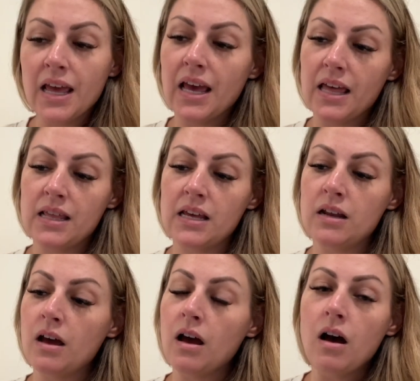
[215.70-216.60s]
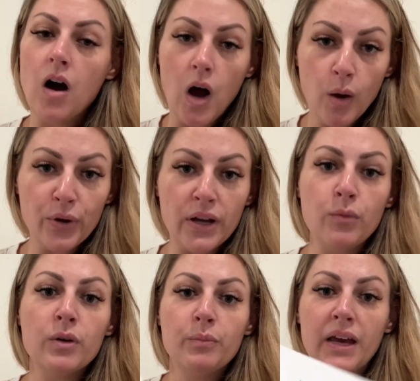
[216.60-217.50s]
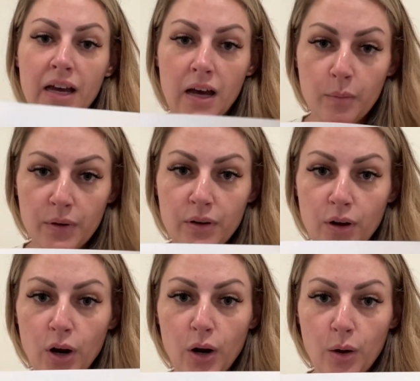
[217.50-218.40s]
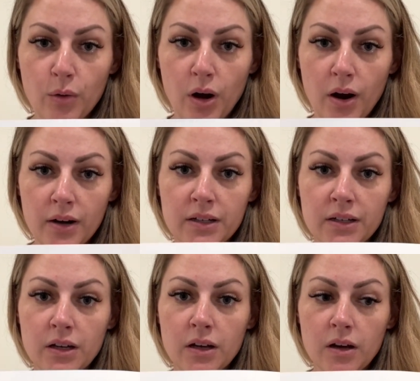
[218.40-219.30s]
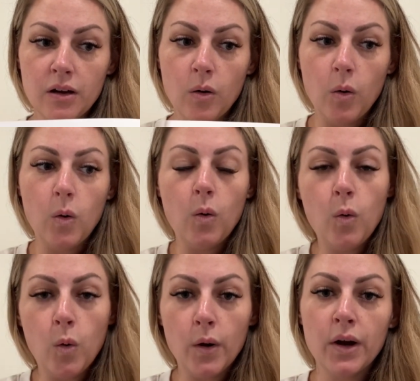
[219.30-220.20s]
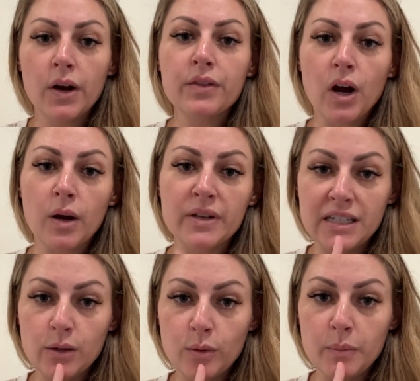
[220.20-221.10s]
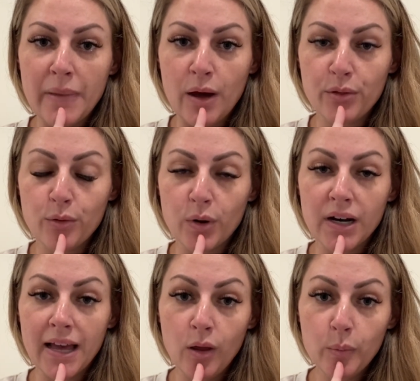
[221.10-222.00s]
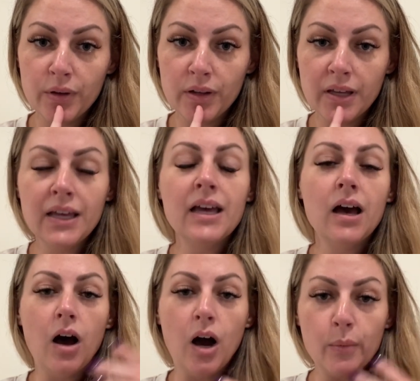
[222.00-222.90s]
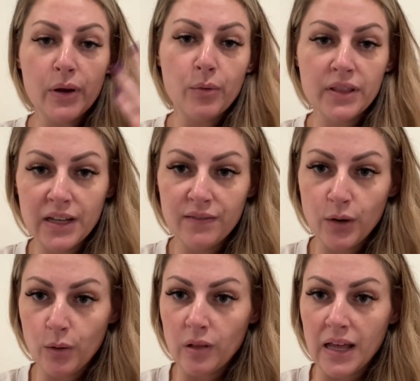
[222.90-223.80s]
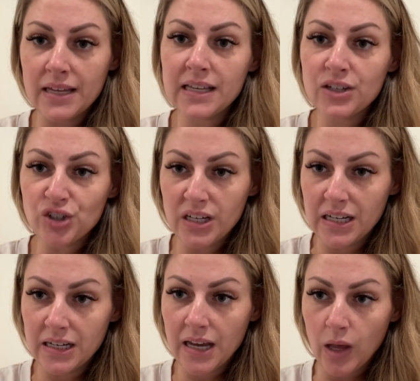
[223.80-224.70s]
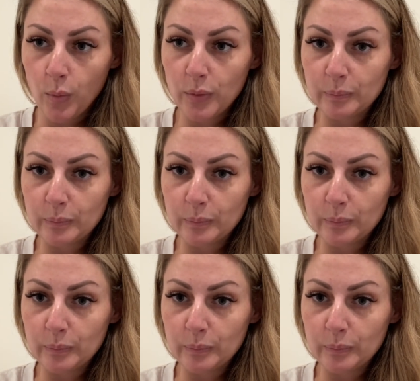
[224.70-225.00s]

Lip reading: and then Aubrey would pick up her own card, or the RBT would mouth the word help. Aubrey would then vocalize that she needed help.